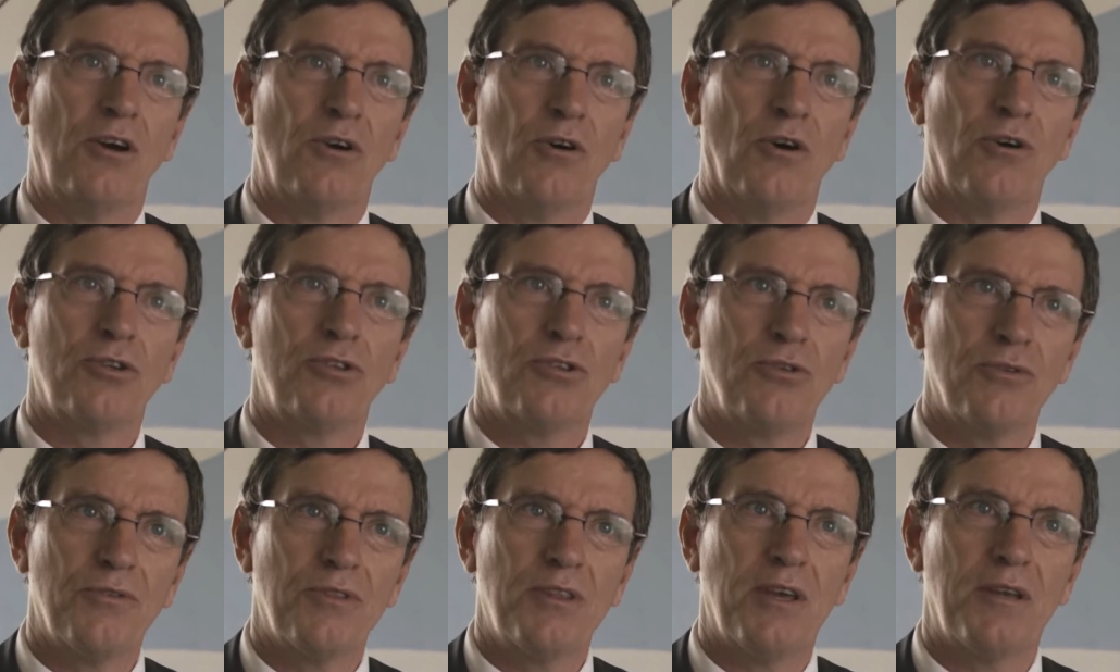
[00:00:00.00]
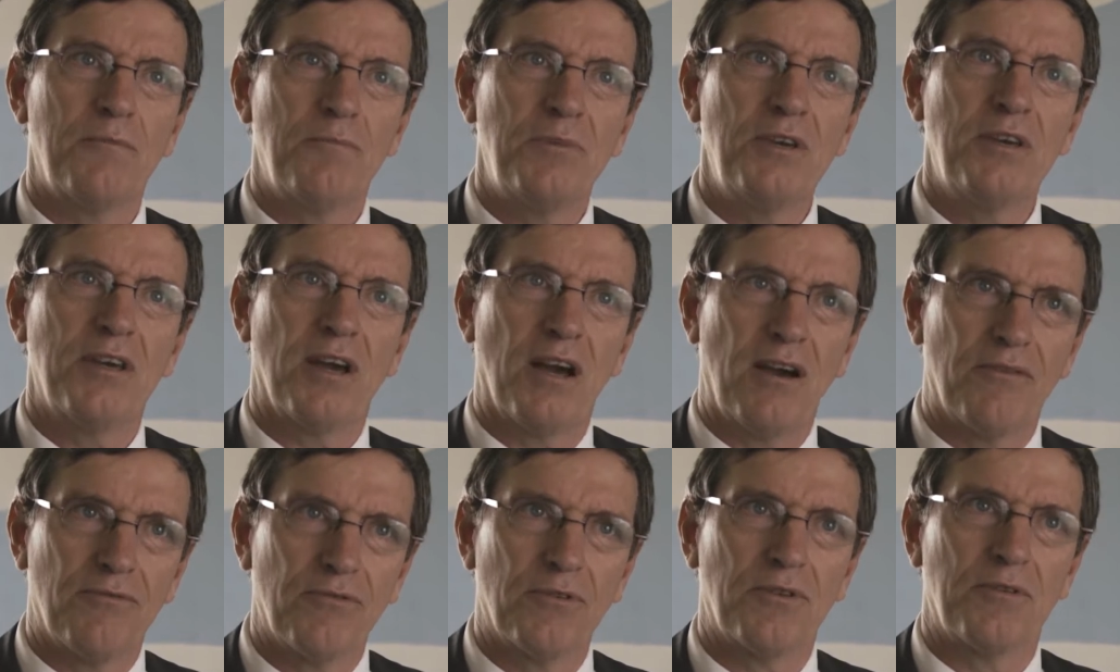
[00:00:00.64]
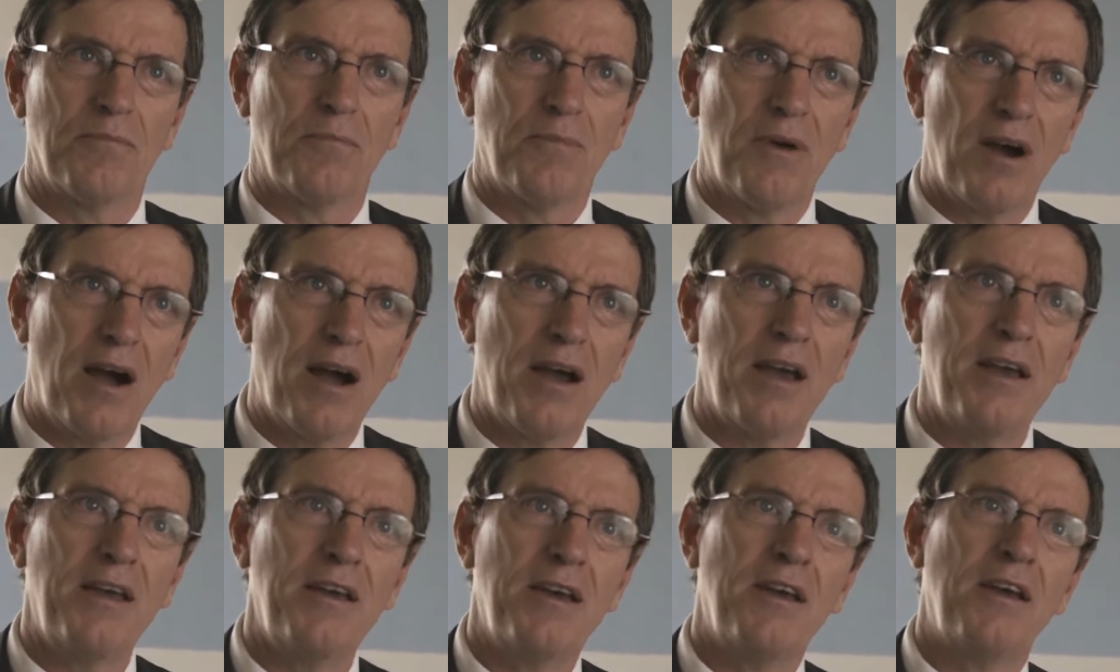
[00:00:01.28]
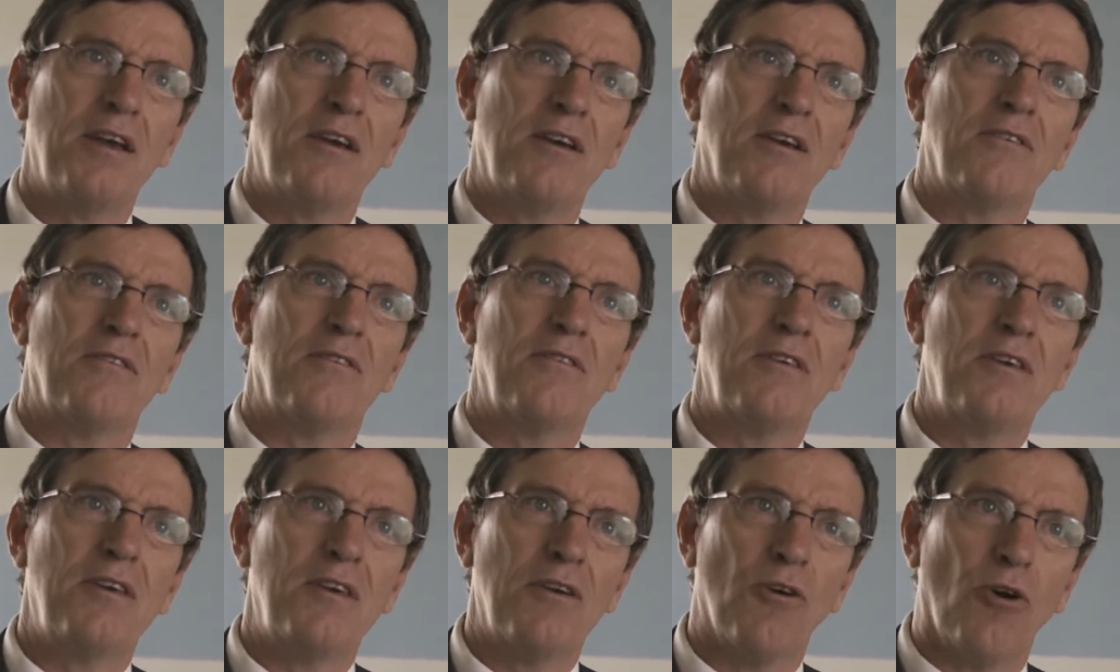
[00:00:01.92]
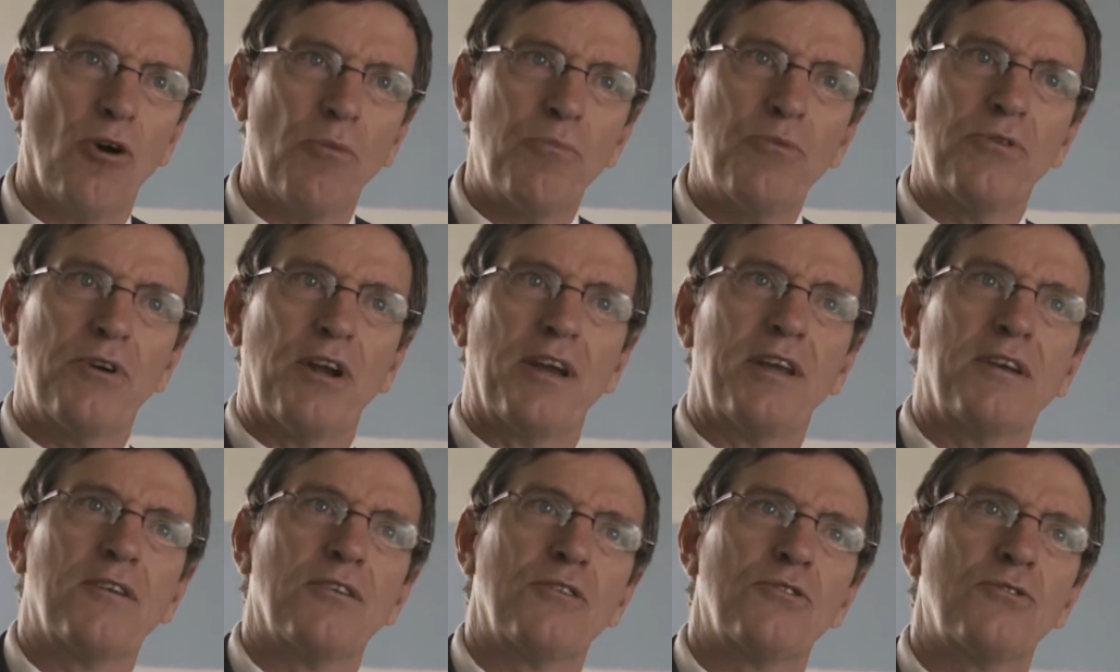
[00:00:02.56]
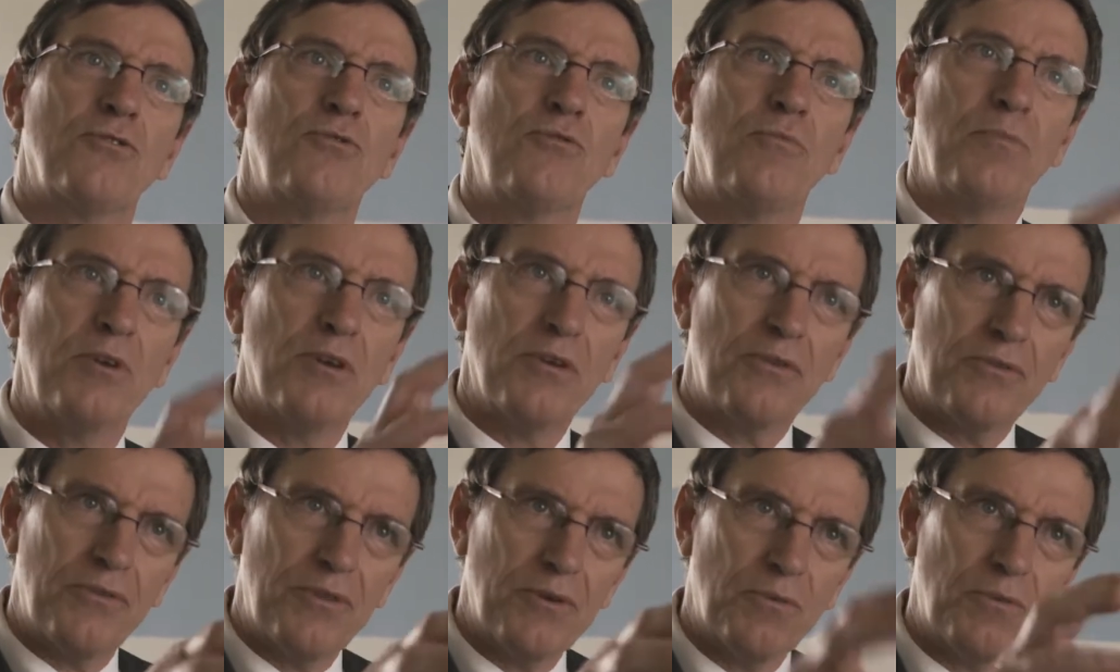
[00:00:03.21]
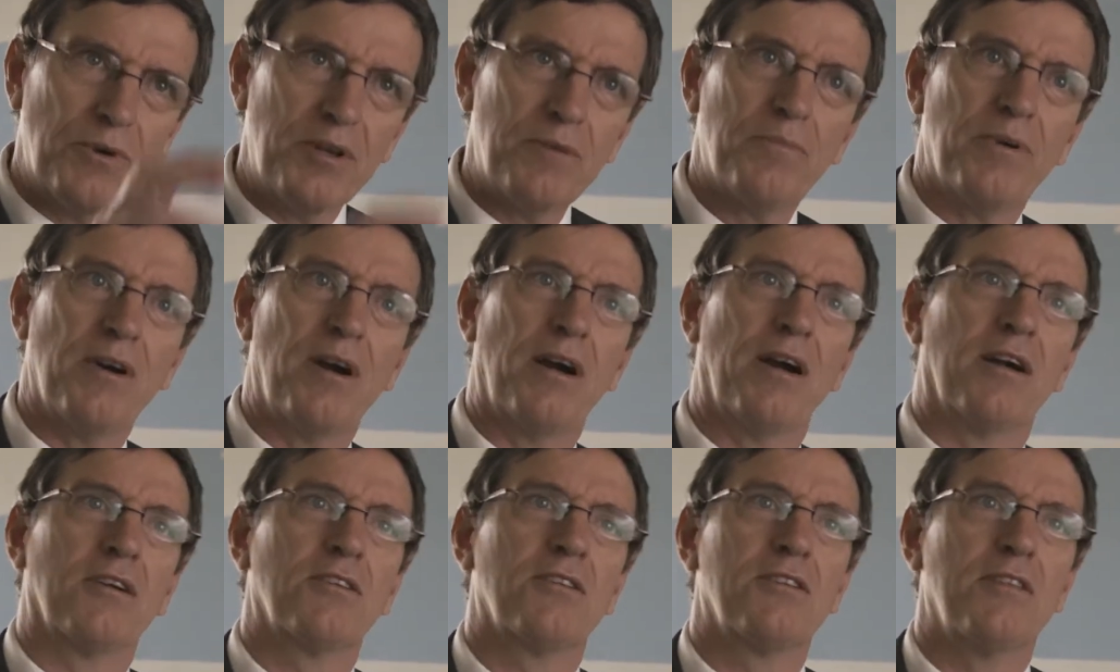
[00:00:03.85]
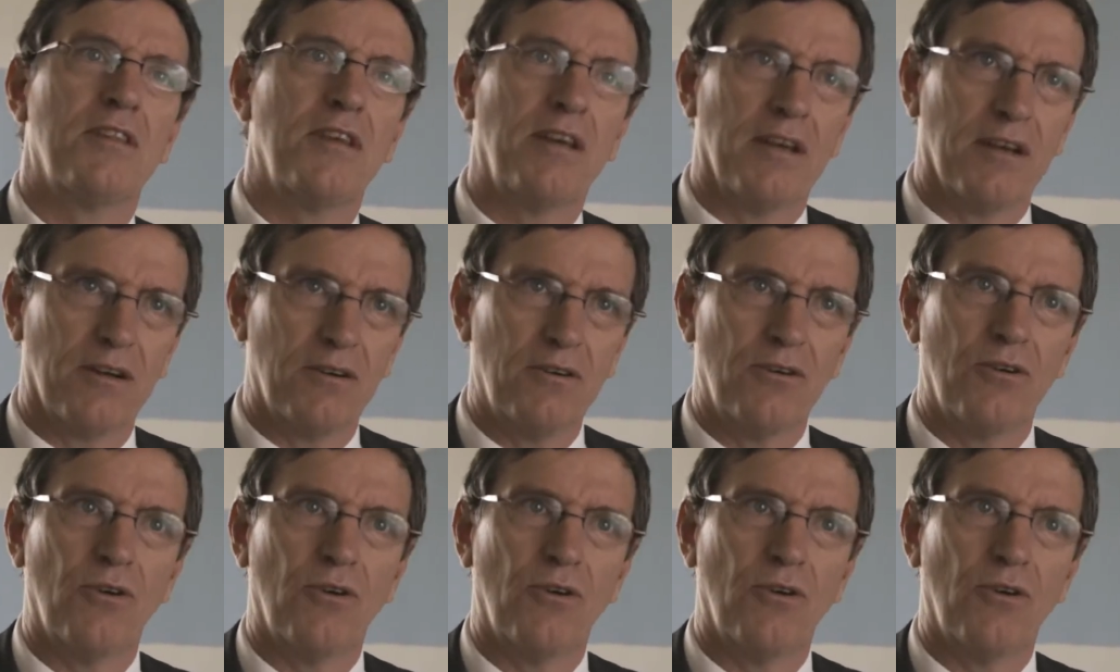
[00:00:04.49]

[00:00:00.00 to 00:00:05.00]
Or should that be covered by the operators who build the wind parks there